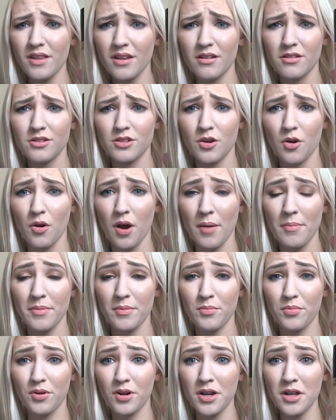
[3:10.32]
So I'm in
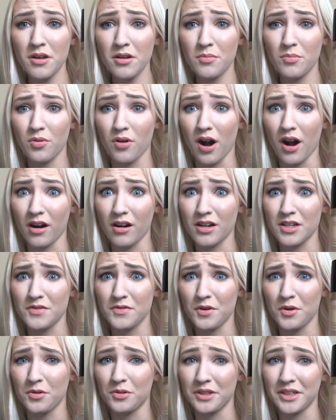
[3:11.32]
pretty good progress
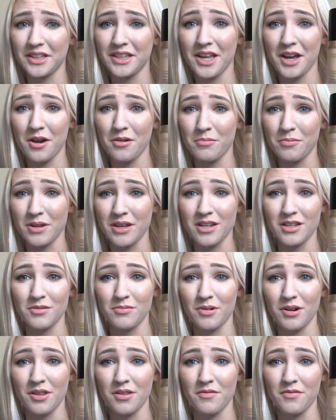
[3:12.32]
for only like a week's
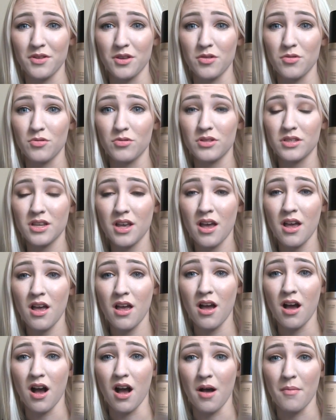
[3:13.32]
worth of use.
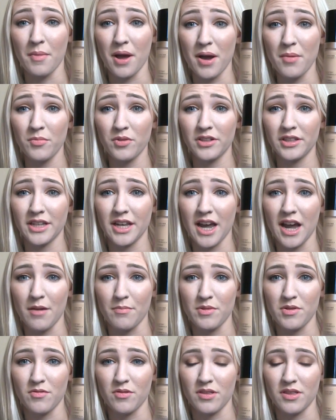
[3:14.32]
I'm really
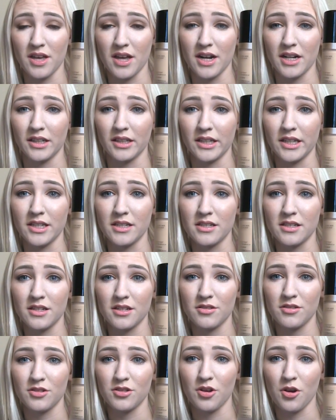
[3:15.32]
happy with that, at least.
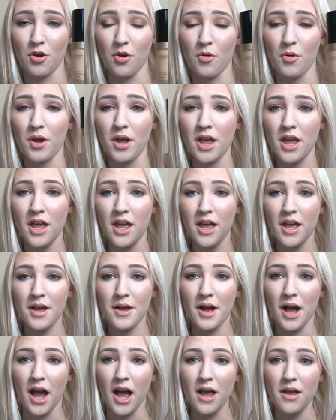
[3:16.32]
So
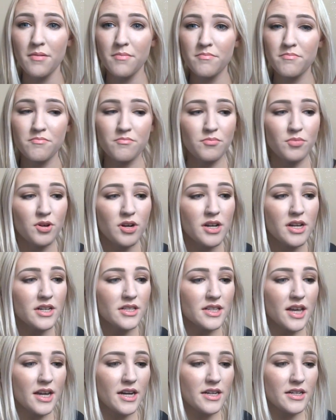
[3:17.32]
I'm pretty
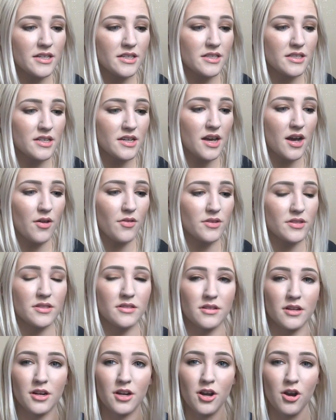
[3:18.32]
excited to see how this is
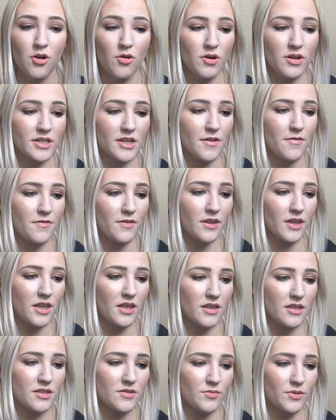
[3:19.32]
going to go, because I feel like
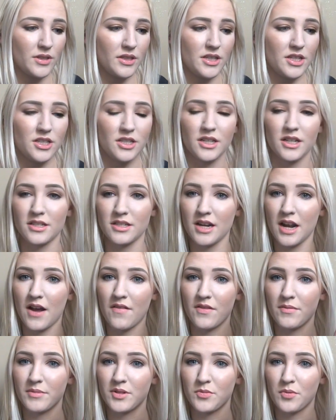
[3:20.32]
this really doesn't have
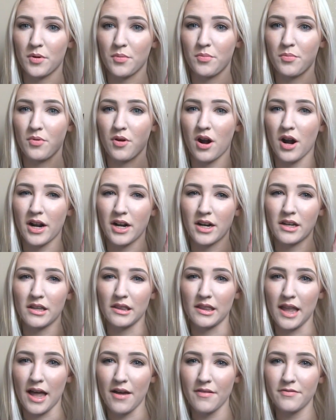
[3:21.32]
that much more product
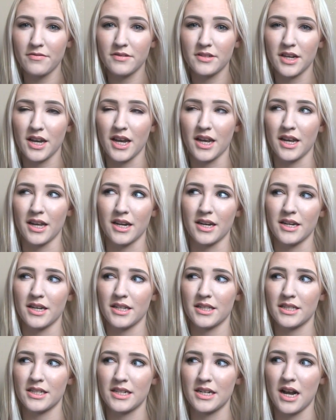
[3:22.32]
left, and
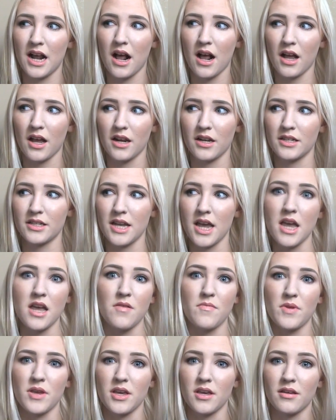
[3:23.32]
it's not going to
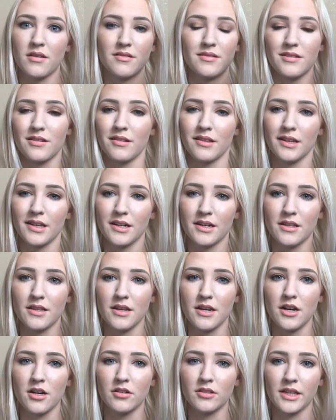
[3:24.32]
take me until the end of the
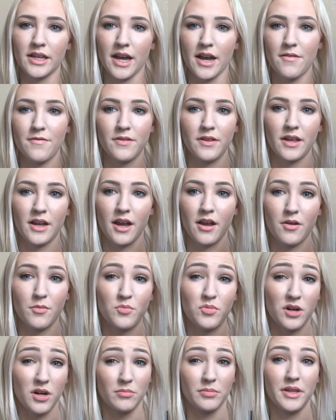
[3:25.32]
year. Like, I feel like I could
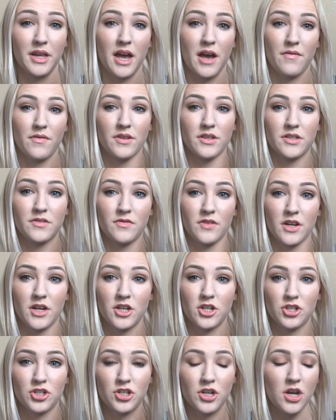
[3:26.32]
probably have this
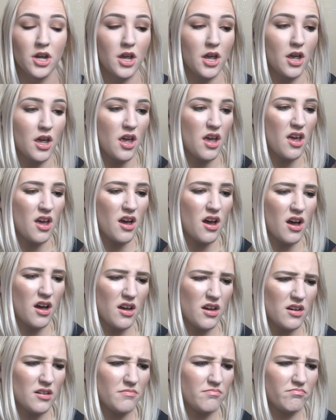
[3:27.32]
finished,
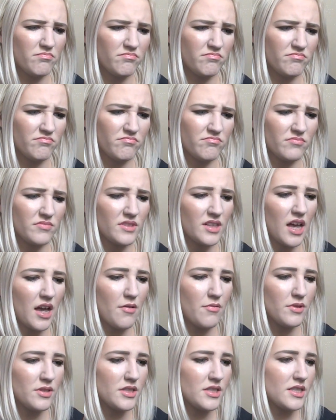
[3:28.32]
I
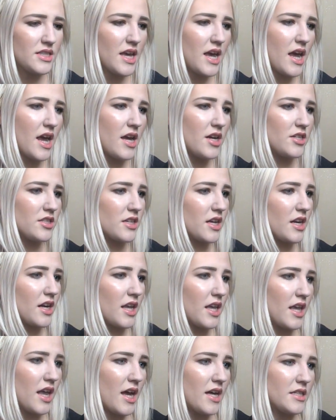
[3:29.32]
would say, just kind
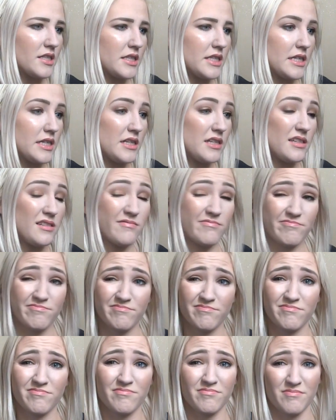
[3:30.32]
of guessing,
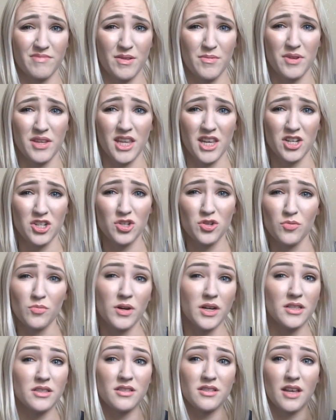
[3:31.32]
maybe like 2
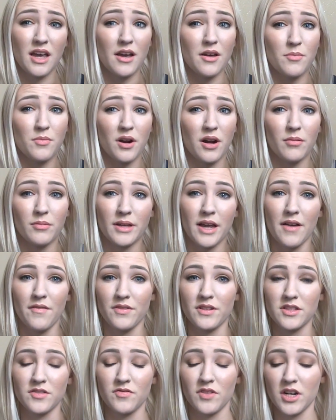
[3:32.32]
months, I could probably have
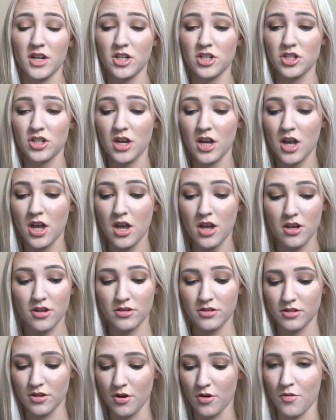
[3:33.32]
this finished.
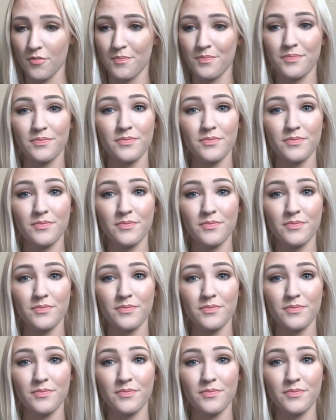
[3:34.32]
So